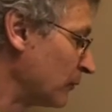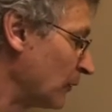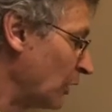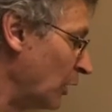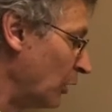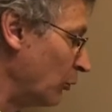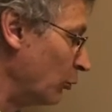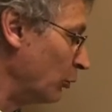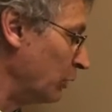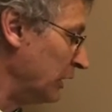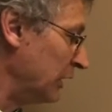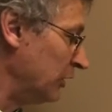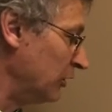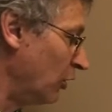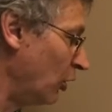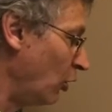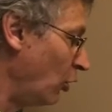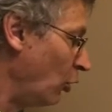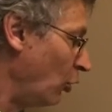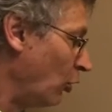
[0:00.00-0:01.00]
We
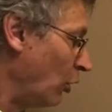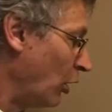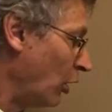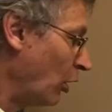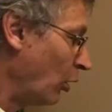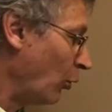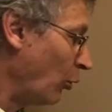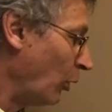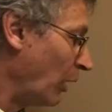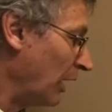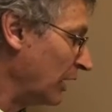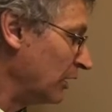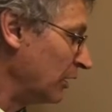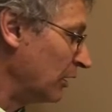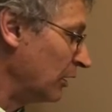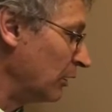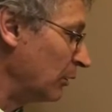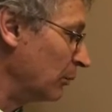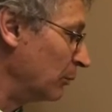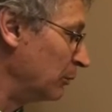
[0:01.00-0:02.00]
know what
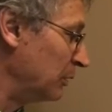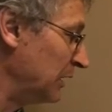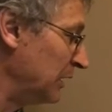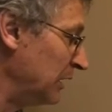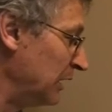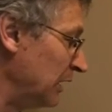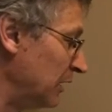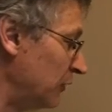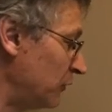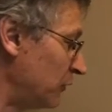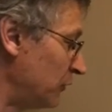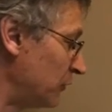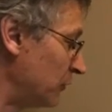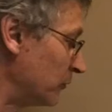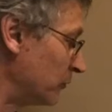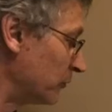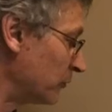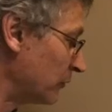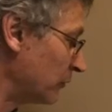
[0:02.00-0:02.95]
B is.